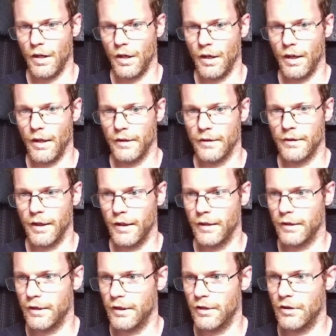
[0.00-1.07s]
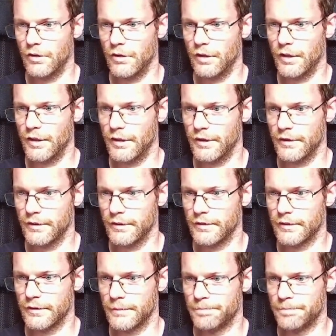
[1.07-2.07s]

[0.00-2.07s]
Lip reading: And then here is